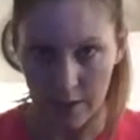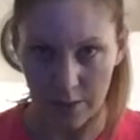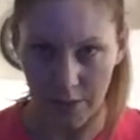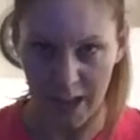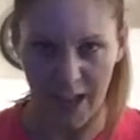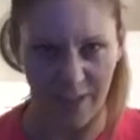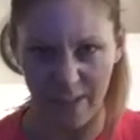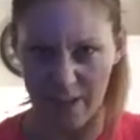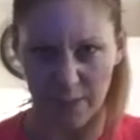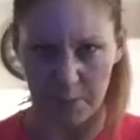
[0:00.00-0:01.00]
3,
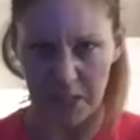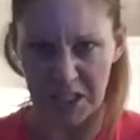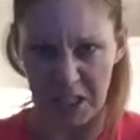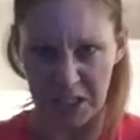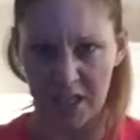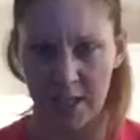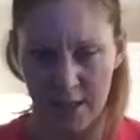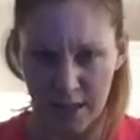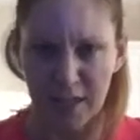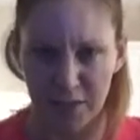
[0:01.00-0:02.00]
5 doesn't make sense.
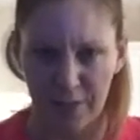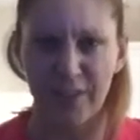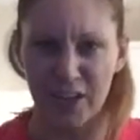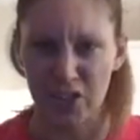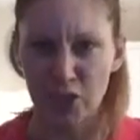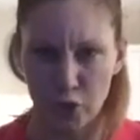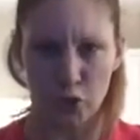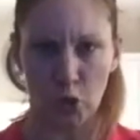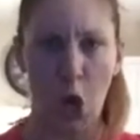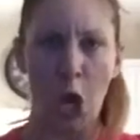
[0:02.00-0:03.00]
Let's finish a
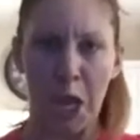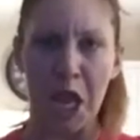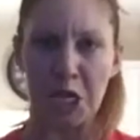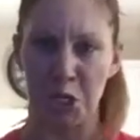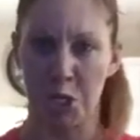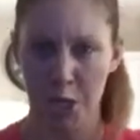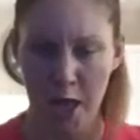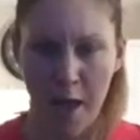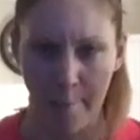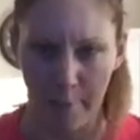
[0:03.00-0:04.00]
strong 8.
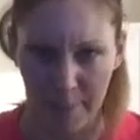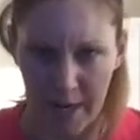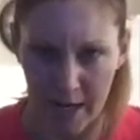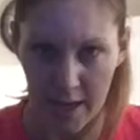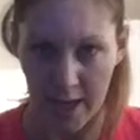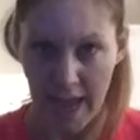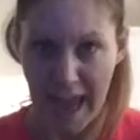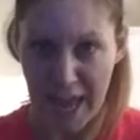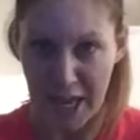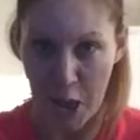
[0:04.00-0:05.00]
I'm a big
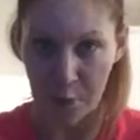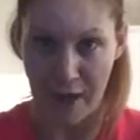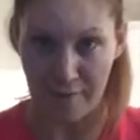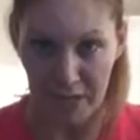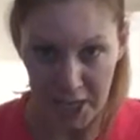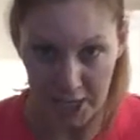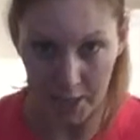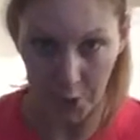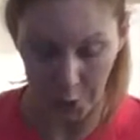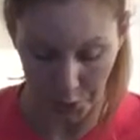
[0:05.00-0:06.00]
8 count advocate.
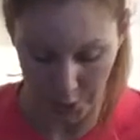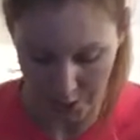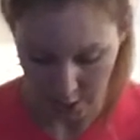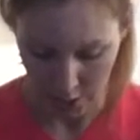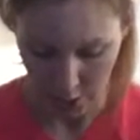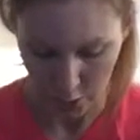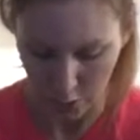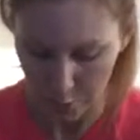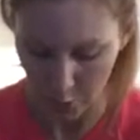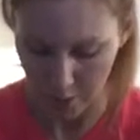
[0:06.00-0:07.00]

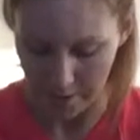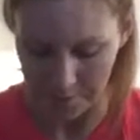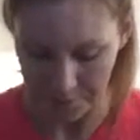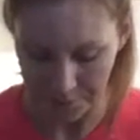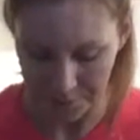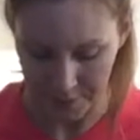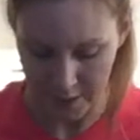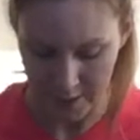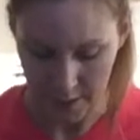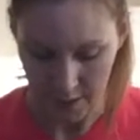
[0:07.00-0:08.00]
2 more.
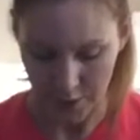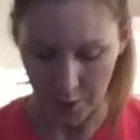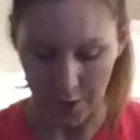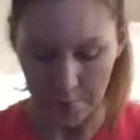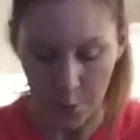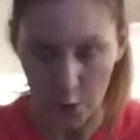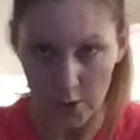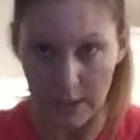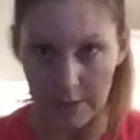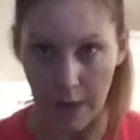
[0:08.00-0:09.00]
So we're gonna
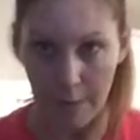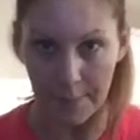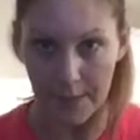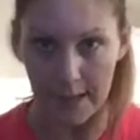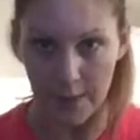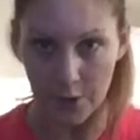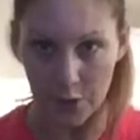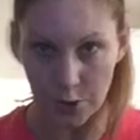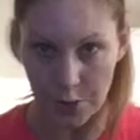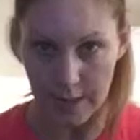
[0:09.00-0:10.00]
pulse them up and down.
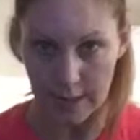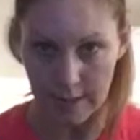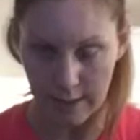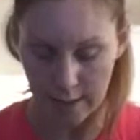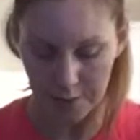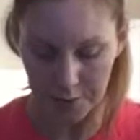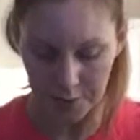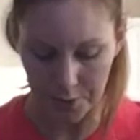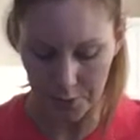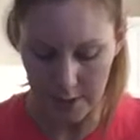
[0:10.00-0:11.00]
Squeeze,
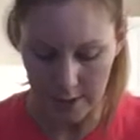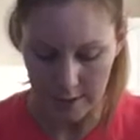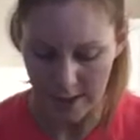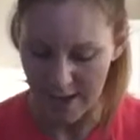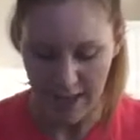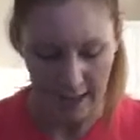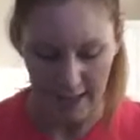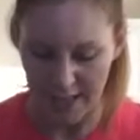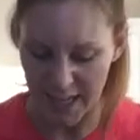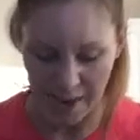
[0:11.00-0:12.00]
squeeze.
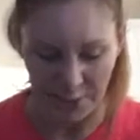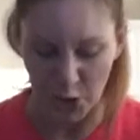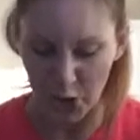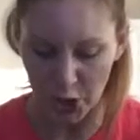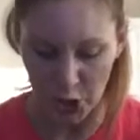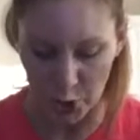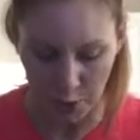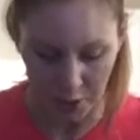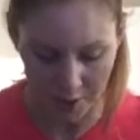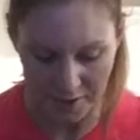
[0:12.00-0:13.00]
It doesn't have to look
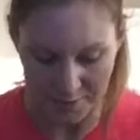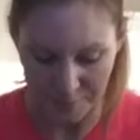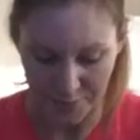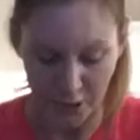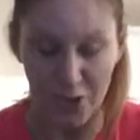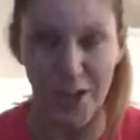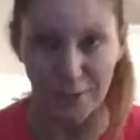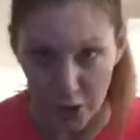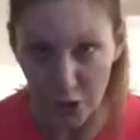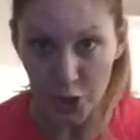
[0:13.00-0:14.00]
cute. You just have
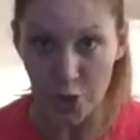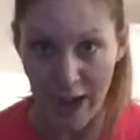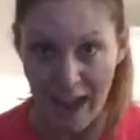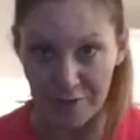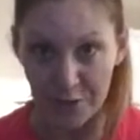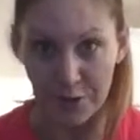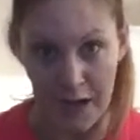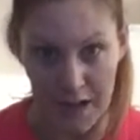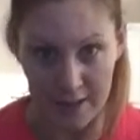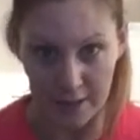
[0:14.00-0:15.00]
to look cute after,
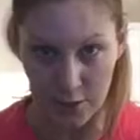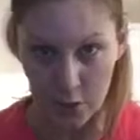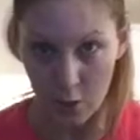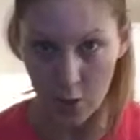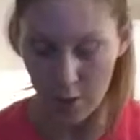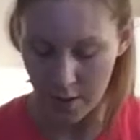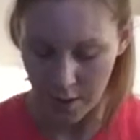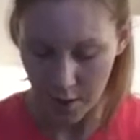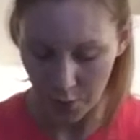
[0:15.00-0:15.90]
right? That's the goal.